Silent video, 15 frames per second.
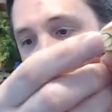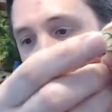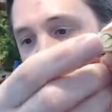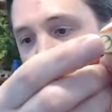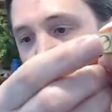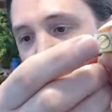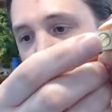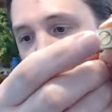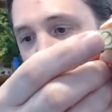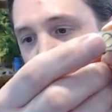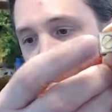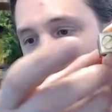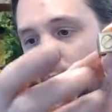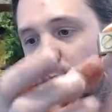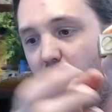by the
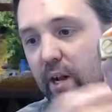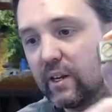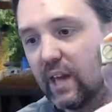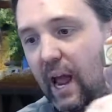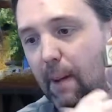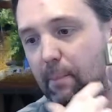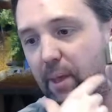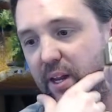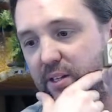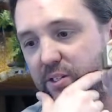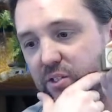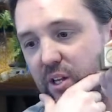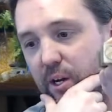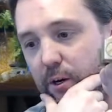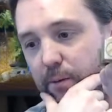screw-on cap that is
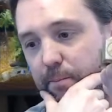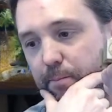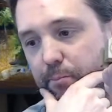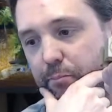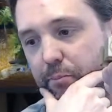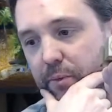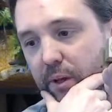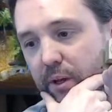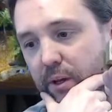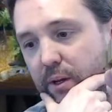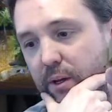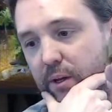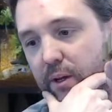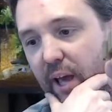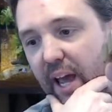there.
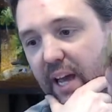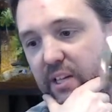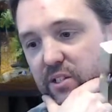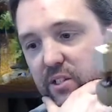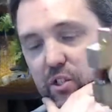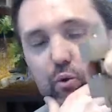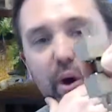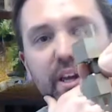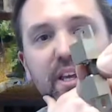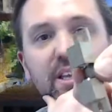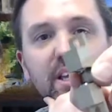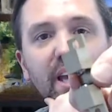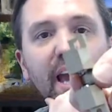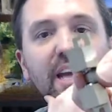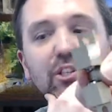As the strike
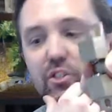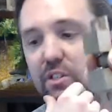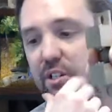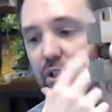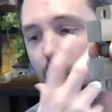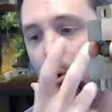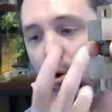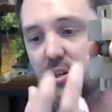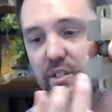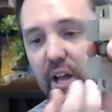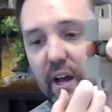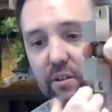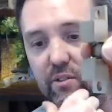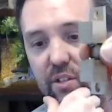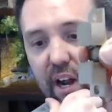engages, the door is held
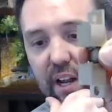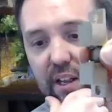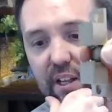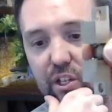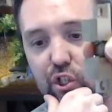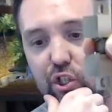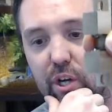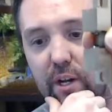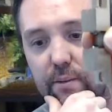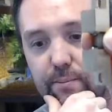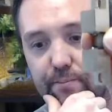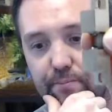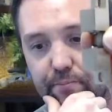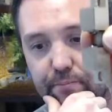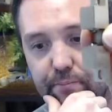tightly shut.
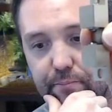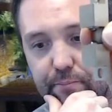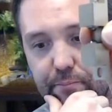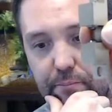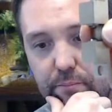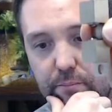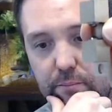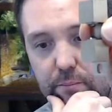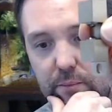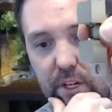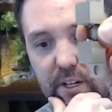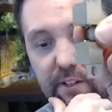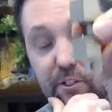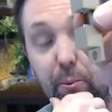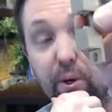Now,
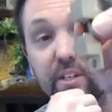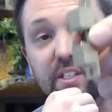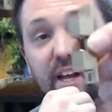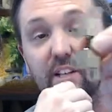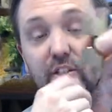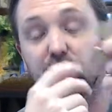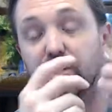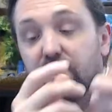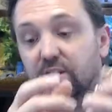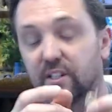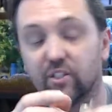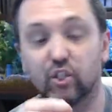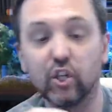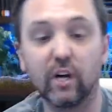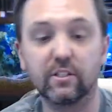spring tension is
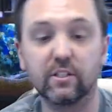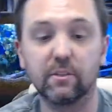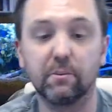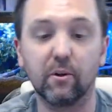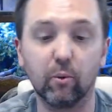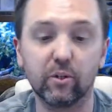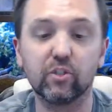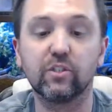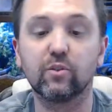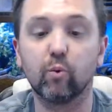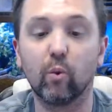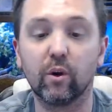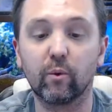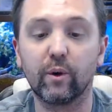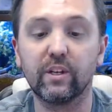adjustable, which is one
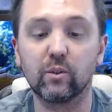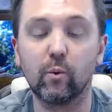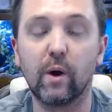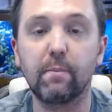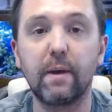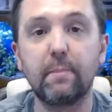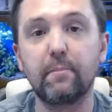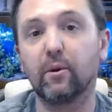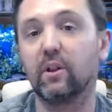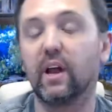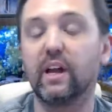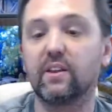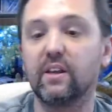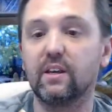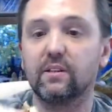reason why people like
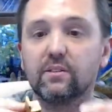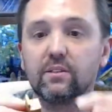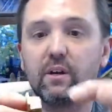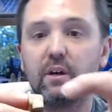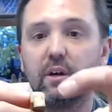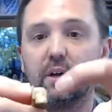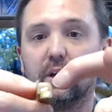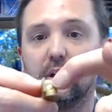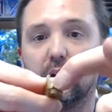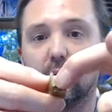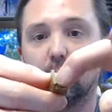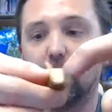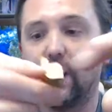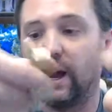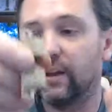these,
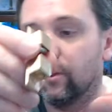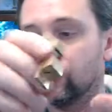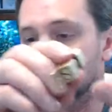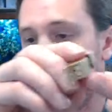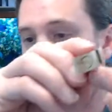buy those same